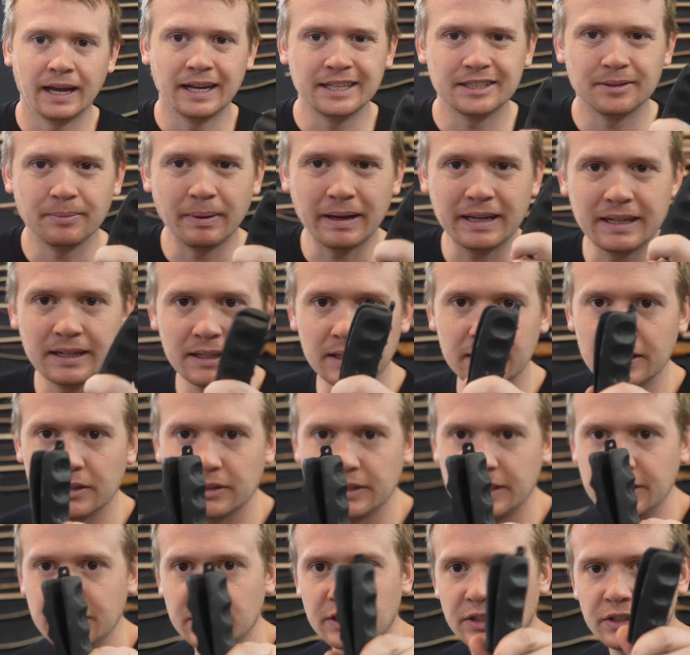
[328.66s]
And to make it a little
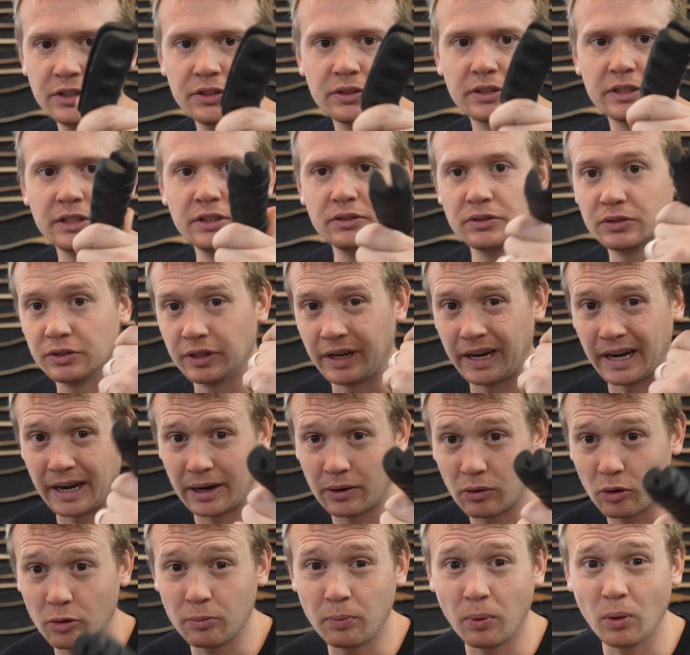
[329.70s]
easier, you can use an
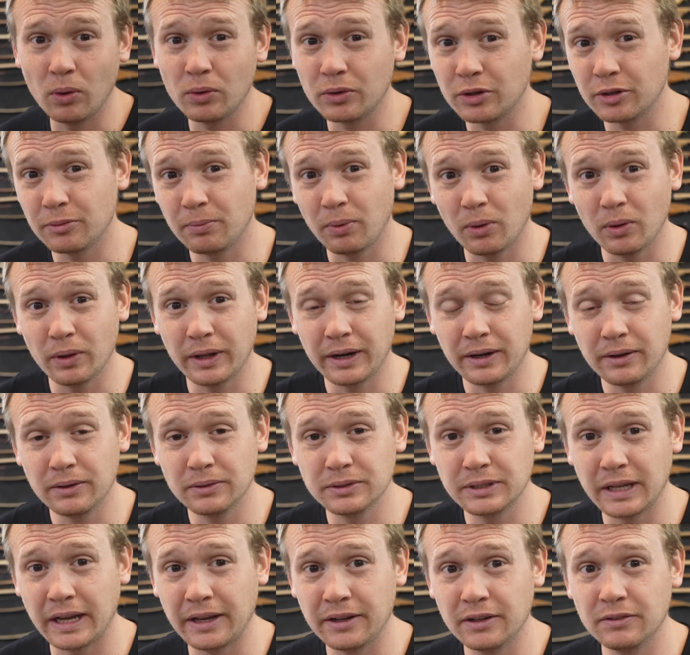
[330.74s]
arrow puller to pull
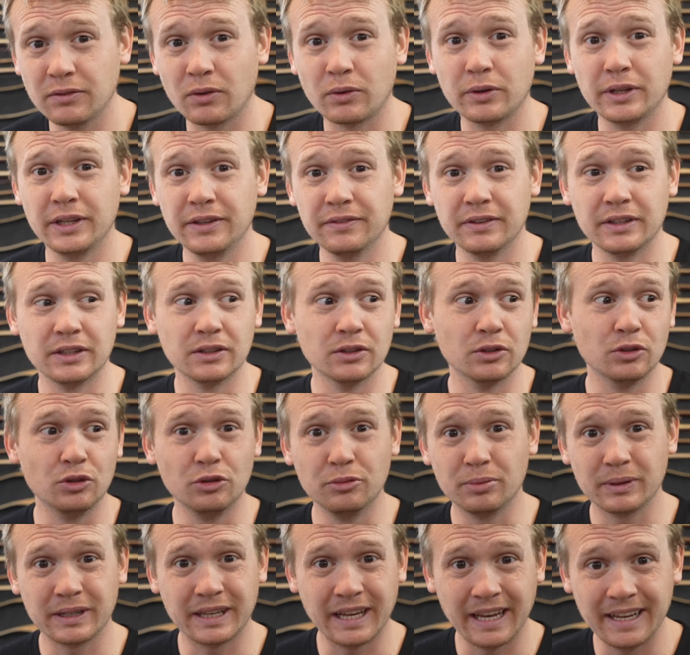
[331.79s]
arrows out of or even
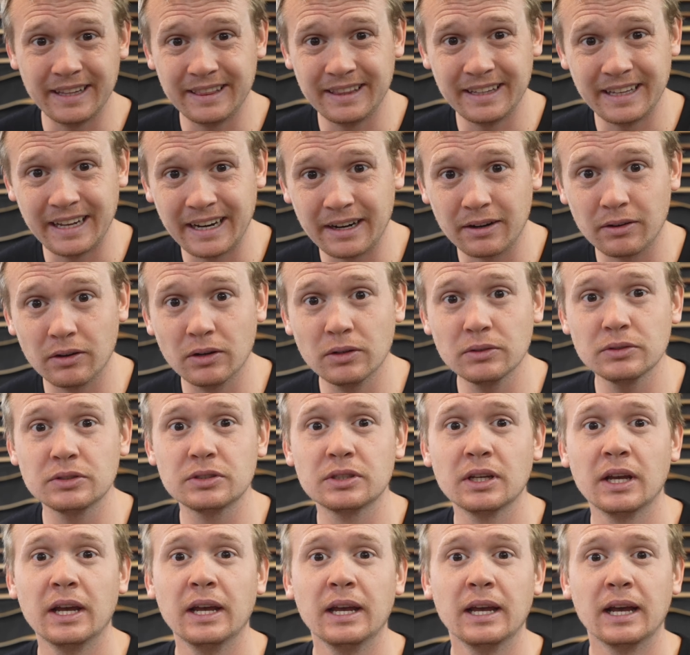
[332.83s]
lubricate the arrows.